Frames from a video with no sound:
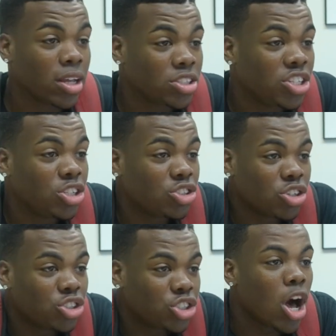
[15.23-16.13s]
Like, the teachers
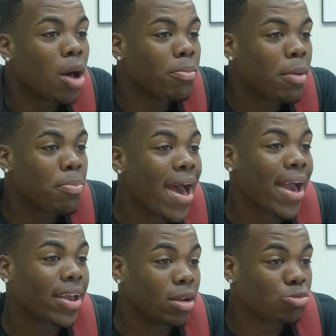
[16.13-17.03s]
are just on my
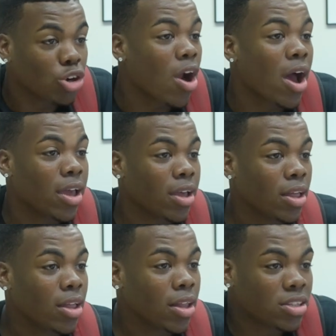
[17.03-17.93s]
back, and I'm trying.
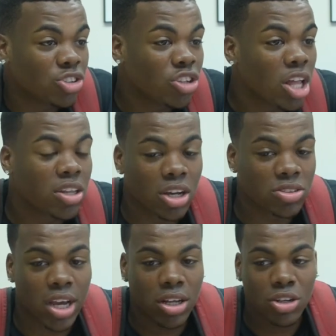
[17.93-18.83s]
Like, there's nothing
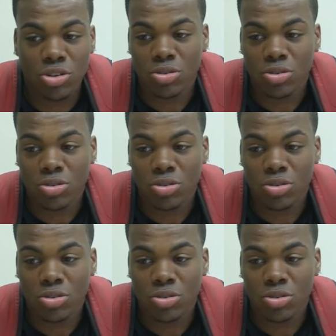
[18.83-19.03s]
else I can do.